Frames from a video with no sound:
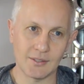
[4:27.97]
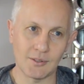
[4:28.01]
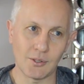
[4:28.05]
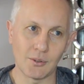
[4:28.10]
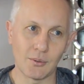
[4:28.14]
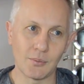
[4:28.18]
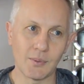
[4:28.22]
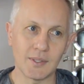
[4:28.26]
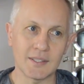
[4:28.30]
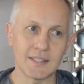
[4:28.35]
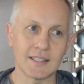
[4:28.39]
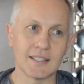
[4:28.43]
Or
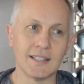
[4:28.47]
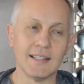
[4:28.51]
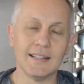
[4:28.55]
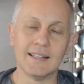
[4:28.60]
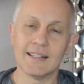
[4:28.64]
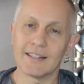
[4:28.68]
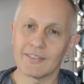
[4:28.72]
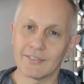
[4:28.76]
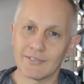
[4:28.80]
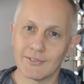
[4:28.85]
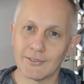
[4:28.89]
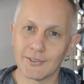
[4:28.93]
what's
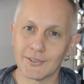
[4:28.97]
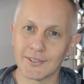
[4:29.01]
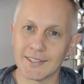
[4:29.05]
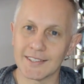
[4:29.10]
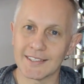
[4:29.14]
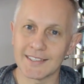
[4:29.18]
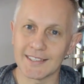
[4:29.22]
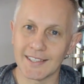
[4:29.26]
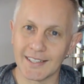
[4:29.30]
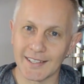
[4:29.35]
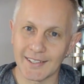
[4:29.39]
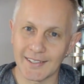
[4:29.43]
left for
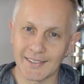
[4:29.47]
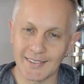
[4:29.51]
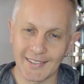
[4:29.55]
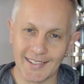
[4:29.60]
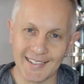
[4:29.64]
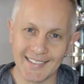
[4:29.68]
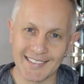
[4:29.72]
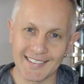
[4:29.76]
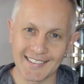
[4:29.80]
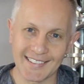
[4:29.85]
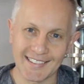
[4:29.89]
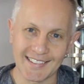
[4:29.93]
Distiller
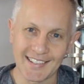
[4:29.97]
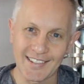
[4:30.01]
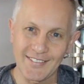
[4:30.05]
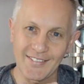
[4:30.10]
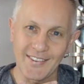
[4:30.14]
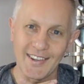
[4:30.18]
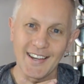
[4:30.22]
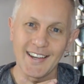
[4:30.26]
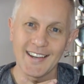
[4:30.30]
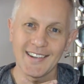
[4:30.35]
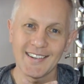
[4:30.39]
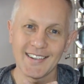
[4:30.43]
Greyling, if
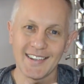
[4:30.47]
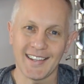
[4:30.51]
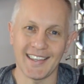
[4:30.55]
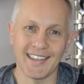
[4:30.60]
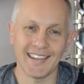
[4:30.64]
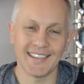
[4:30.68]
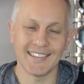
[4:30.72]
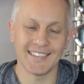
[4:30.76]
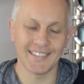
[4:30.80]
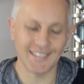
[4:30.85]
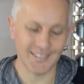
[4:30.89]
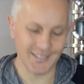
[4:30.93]
I
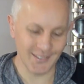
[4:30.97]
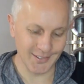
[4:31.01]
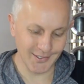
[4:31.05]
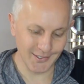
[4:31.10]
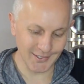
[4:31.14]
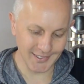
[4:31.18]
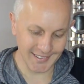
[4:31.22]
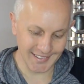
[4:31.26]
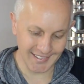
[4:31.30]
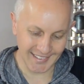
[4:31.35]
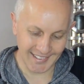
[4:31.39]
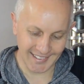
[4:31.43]
can
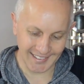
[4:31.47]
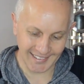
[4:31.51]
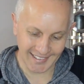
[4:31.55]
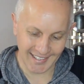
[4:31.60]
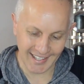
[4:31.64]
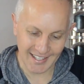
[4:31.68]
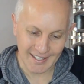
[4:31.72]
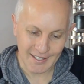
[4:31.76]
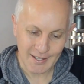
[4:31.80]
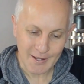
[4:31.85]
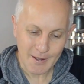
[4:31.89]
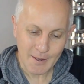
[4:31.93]
call it like
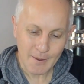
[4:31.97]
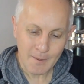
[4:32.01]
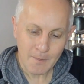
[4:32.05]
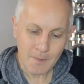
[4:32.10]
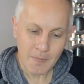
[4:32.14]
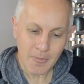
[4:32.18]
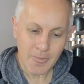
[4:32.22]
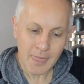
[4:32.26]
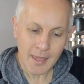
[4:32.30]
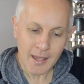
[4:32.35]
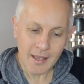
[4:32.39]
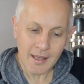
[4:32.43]
that?
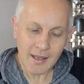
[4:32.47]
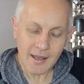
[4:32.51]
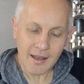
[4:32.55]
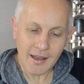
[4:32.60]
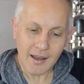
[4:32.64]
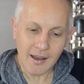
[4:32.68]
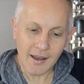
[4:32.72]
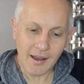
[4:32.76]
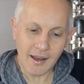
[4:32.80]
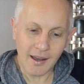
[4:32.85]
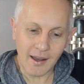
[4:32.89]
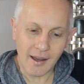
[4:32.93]

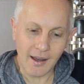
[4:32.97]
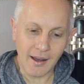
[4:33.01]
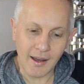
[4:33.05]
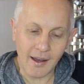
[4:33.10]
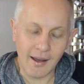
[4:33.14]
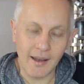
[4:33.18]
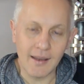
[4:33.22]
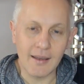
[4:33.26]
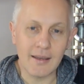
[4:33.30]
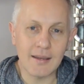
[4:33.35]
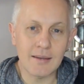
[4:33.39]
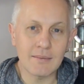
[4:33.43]

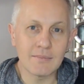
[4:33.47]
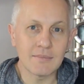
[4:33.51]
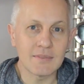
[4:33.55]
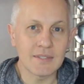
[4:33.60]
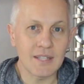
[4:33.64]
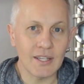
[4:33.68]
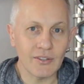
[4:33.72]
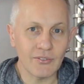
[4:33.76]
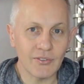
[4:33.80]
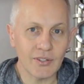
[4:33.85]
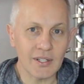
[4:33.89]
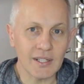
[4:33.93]
I am
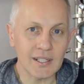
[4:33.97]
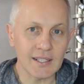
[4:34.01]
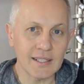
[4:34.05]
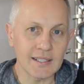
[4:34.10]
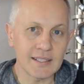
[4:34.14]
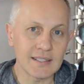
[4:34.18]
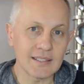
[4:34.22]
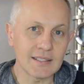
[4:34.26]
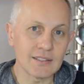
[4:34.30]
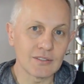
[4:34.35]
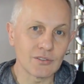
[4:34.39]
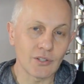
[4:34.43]

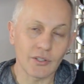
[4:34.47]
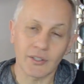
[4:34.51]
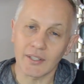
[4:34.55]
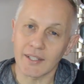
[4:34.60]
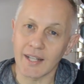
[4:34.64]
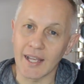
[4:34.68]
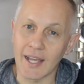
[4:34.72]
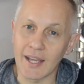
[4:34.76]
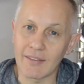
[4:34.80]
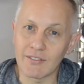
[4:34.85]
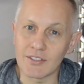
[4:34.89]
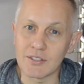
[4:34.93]
definitely not going
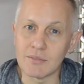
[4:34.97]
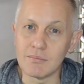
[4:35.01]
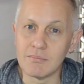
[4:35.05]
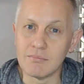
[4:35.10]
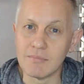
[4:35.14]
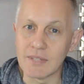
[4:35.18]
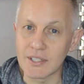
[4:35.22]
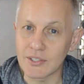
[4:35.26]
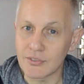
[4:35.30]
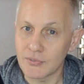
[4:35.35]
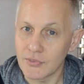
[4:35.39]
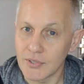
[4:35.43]
to have as
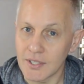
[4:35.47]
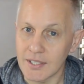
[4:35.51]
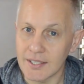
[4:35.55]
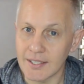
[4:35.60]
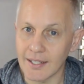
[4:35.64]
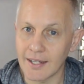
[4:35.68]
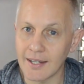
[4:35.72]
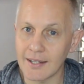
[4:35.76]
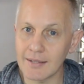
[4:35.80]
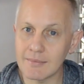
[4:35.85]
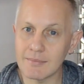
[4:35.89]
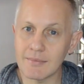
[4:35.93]
much free
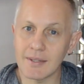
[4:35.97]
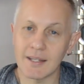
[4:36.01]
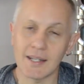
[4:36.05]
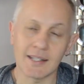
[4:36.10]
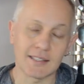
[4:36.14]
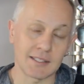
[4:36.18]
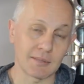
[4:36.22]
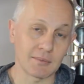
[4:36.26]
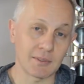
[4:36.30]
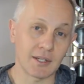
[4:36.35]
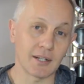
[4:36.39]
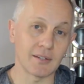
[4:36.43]
time as
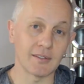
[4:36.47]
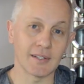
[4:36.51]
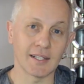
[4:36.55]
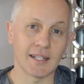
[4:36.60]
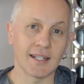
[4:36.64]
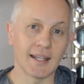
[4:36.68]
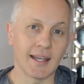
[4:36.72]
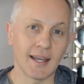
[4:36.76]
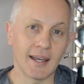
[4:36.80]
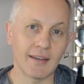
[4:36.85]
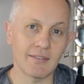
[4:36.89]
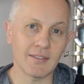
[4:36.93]
I'm currently
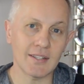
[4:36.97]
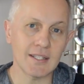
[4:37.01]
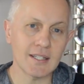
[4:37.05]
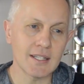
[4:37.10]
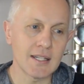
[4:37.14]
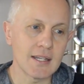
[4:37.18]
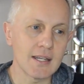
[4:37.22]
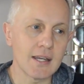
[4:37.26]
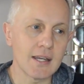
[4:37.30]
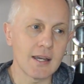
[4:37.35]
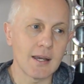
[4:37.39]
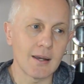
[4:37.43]
having.
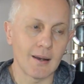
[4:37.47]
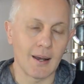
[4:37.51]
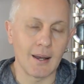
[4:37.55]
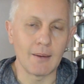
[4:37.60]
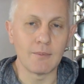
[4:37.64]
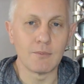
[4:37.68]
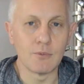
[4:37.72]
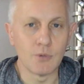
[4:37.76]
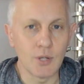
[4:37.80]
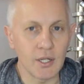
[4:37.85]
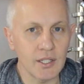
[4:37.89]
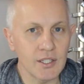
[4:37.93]

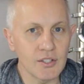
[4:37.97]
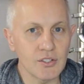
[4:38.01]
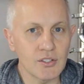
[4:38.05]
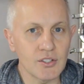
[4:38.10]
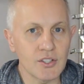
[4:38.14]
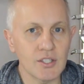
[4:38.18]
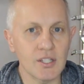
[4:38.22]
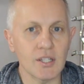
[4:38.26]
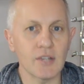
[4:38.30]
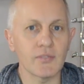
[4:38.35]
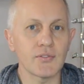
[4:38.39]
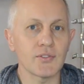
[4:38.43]
I'm working
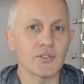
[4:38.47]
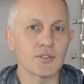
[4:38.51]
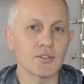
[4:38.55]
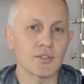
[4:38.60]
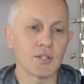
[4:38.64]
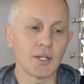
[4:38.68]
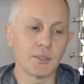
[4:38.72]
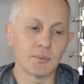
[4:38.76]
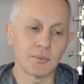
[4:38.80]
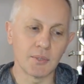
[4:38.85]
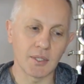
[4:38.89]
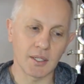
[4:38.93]
shifts, so
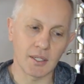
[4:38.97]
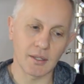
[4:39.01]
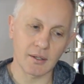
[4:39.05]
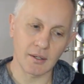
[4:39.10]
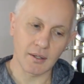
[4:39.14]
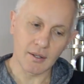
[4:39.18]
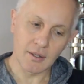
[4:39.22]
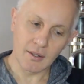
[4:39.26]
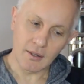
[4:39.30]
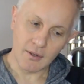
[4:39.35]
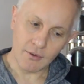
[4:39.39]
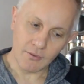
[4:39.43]
I'm
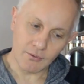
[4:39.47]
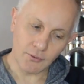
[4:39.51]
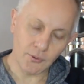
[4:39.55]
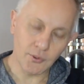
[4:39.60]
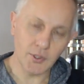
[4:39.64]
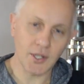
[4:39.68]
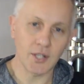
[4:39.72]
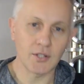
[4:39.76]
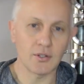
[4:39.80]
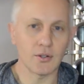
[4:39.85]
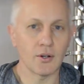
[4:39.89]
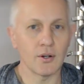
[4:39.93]
working 4
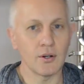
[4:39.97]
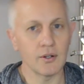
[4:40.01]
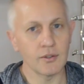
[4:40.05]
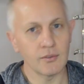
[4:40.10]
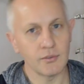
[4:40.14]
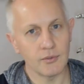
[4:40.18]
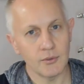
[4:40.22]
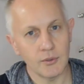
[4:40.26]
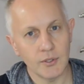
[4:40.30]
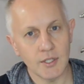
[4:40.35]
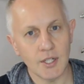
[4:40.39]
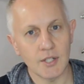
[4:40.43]
days on,
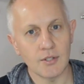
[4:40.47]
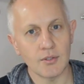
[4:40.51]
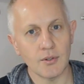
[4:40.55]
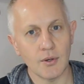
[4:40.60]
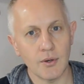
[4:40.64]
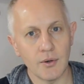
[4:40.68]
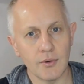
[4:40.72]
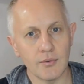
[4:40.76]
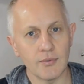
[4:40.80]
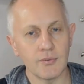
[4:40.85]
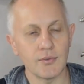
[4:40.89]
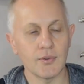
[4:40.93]
4 days
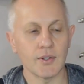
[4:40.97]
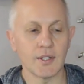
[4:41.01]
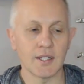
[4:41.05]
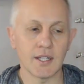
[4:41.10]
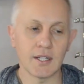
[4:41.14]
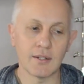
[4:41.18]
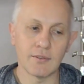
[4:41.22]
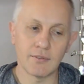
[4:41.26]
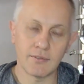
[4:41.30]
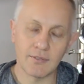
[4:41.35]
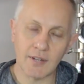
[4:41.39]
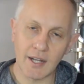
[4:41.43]
off, and
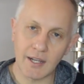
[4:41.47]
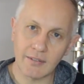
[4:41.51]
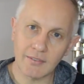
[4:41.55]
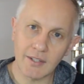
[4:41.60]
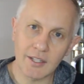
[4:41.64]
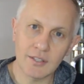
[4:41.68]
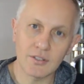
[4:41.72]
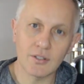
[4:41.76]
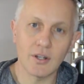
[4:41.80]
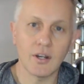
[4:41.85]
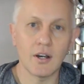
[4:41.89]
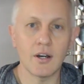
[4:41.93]
then 5
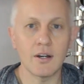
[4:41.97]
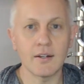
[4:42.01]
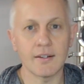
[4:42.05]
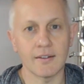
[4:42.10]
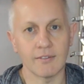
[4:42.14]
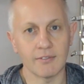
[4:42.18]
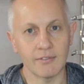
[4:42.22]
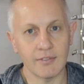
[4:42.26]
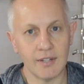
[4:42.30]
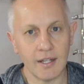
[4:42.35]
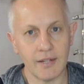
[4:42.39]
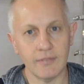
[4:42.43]
days on
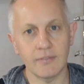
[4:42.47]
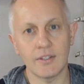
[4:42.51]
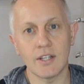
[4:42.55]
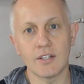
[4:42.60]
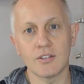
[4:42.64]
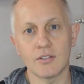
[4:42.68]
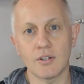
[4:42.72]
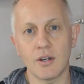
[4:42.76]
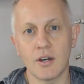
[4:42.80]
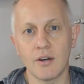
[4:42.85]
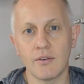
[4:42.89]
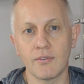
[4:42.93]
and 5
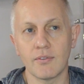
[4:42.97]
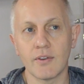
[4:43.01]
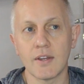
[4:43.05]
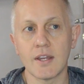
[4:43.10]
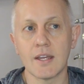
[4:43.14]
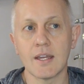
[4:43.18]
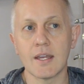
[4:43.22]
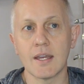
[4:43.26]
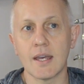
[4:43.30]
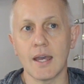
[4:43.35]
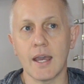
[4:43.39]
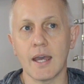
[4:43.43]
days off.
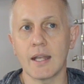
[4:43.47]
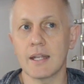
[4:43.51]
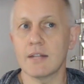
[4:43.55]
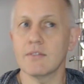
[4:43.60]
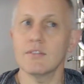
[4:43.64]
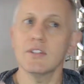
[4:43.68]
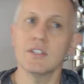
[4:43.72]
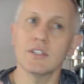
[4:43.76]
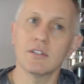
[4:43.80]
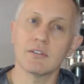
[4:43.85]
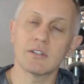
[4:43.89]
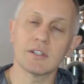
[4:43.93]
And
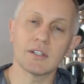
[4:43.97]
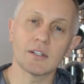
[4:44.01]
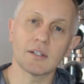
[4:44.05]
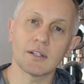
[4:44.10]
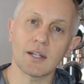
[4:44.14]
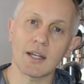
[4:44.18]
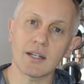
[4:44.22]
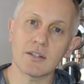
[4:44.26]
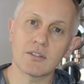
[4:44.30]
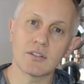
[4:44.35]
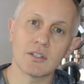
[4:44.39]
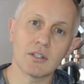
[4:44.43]
even during
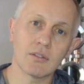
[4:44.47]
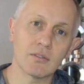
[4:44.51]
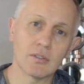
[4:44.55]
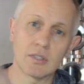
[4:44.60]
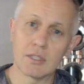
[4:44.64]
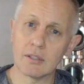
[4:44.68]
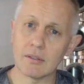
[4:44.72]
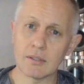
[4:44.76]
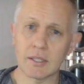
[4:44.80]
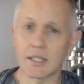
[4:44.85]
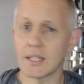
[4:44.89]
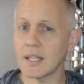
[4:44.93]
night shifts,
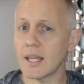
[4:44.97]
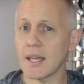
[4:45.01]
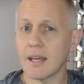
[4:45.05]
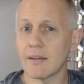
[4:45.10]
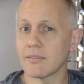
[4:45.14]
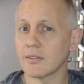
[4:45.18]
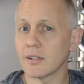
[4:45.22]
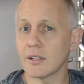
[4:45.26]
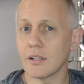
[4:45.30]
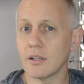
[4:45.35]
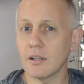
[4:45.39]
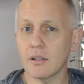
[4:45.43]
during the day,
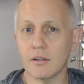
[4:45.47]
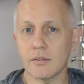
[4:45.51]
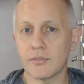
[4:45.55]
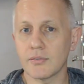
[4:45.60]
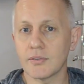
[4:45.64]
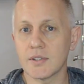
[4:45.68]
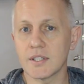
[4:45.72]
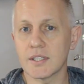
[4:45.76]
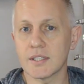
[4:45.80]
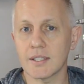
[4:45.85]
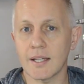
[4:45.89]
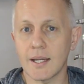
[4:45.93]
I've got a lot of
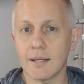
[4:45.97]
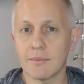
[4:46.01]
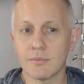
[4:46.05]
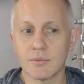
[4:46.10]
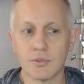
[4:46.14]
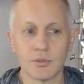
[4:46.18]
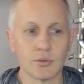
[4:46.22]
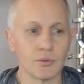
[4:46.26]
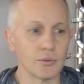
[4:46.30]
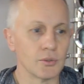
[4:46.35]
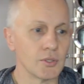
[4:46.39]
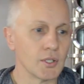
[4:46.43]
free time
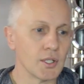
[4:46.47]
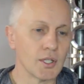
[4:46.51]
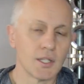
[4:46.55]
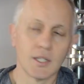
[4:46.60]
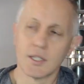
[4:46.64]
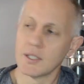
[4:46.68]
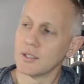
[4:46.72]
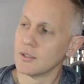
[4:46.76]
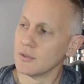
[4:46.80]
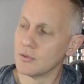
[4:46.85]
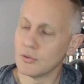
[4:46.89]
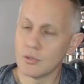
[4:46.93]
to
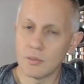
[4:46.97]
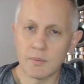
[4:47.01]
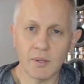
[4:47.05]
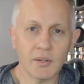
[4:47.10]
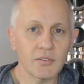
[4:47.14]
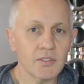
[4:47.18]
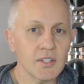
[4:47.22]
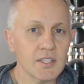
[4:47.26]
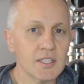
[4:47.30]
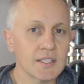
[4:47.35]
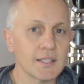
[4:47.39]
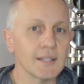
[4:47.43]
do a bit
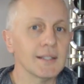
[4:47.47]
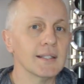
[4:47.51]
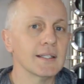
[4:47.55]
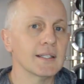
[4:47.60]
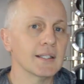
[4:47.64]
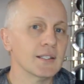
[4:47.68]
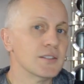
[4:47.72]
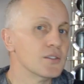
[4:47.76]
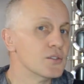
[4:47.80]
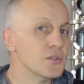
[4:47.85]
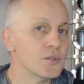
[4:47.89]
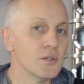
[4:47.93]
of
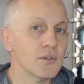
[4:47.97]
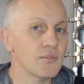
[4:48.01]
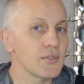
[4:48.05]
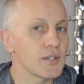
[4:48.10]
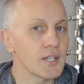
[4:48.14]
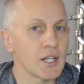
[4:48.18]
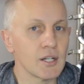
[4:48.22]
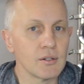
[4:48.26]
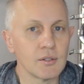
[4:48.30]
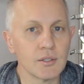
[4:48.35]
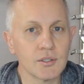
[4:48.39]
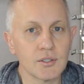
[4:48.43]
distilling, do a
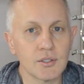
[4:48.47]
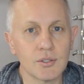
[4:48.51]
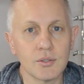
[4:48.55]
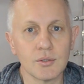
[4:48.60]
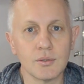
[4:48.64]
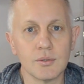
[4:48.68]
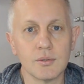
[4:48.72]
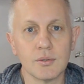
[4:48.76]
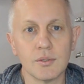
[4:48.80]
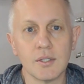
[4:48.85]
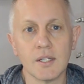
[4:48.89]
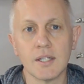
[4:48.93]
video or
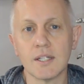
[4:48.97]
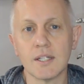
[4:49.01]
two.